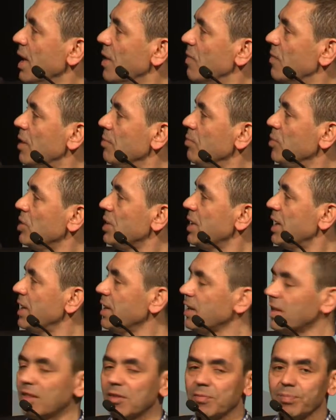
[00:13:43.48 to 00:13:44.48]

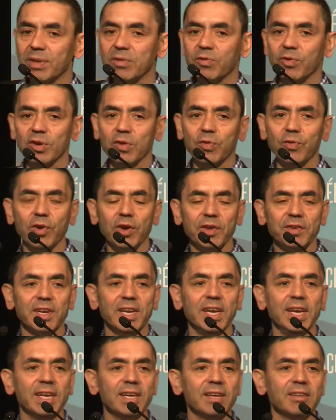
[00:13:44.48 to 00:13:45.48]
mutations, but for the first
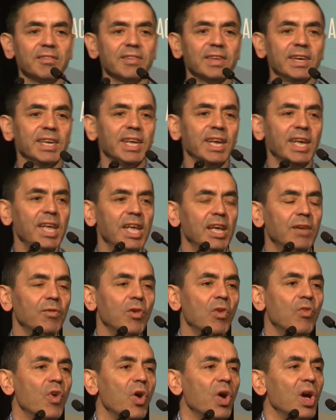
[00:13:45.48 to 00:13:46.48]
clinical study,
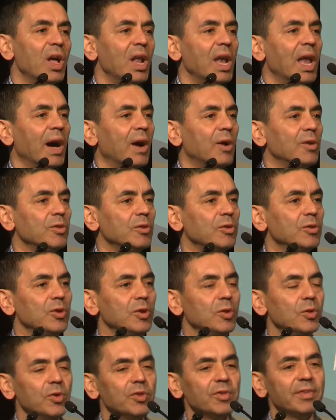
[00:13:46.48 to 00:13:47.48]
we were allowed to
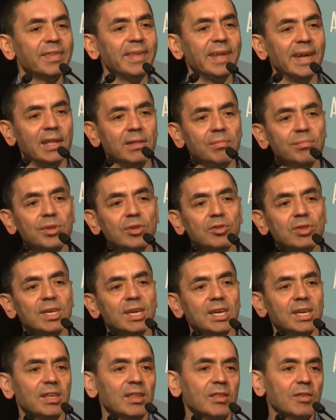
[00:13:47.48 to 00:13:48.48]
use 10
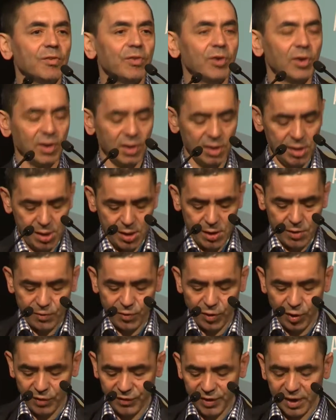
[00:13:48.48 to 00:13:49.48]
mutations for
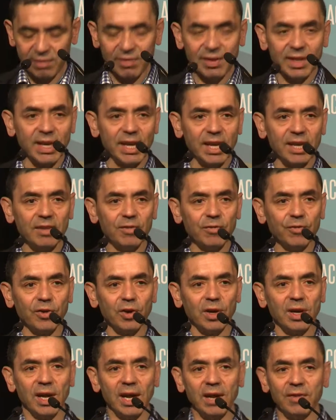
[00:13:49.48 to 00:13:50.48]
vaccination
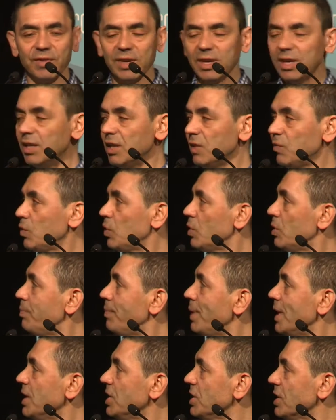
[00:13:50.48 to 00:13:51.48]
for every individual
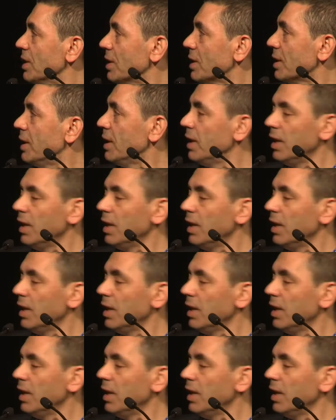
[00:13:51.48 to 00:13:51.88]
patient.